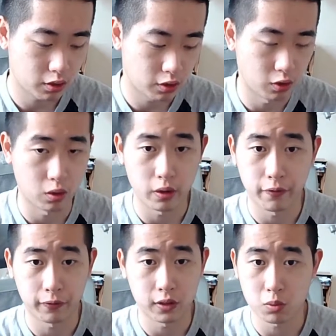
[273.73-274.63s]

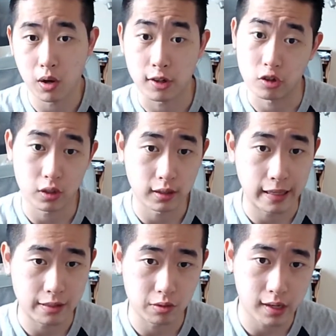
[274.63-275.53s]
if this watch is gonna
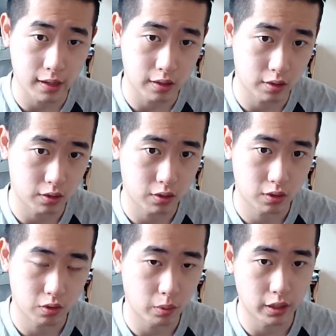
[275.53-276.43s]
last you 10 years,
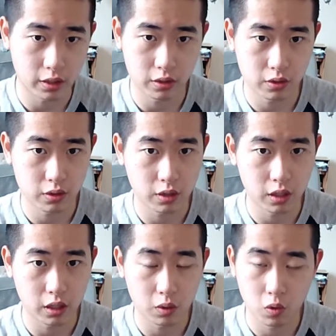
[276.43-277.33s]
20 years, then
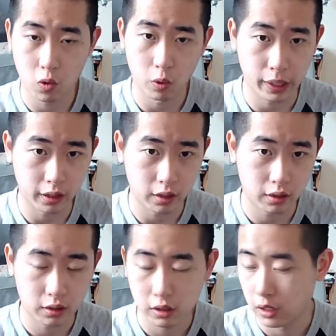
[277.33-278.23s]
why not?
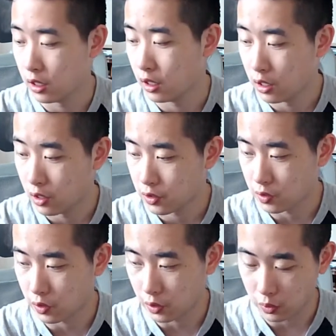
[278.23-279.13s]

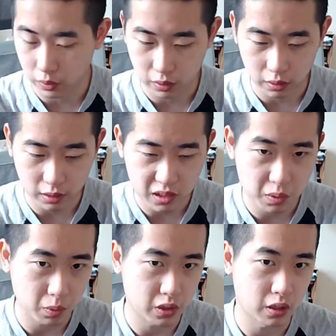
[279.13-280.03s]
So this
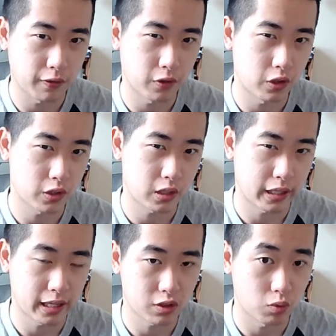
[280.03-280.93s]
was the first, I
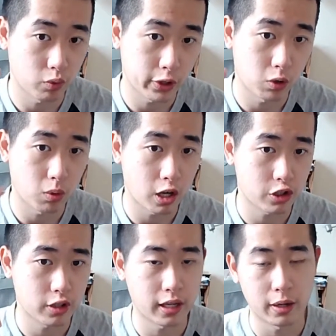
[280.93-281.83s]
guess, real watch
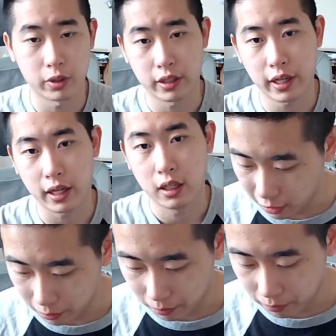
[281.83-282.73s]
that I would get.
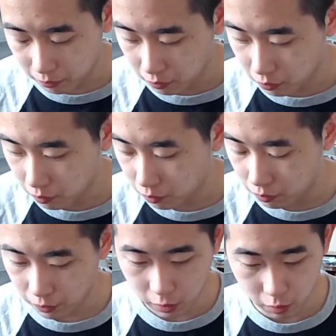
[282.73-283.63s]

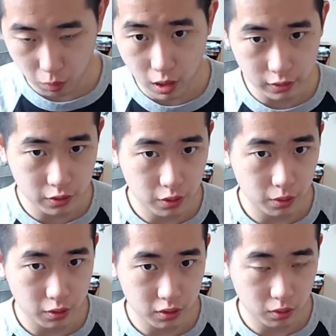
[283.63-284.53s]
We walked into
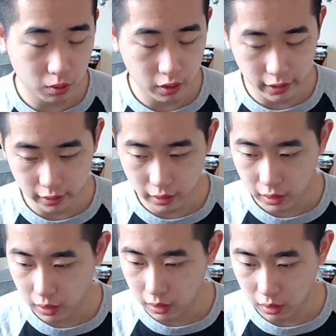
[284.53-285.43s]
the store, and
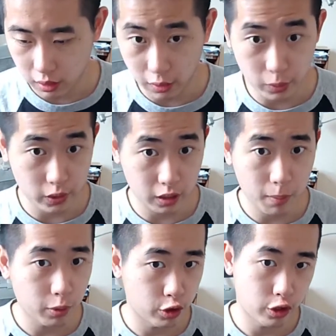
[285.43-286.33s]
there was a
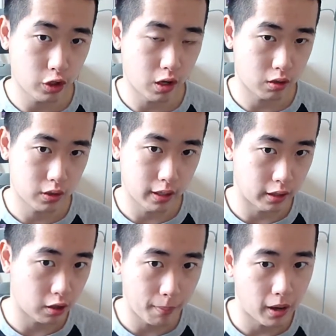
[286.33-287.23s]
couple of G-Shocks that
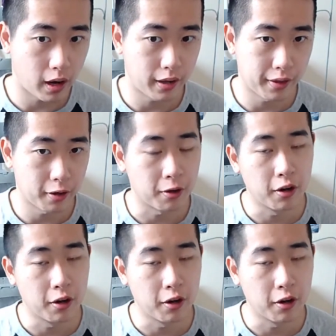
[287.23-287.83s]
caught my eye there,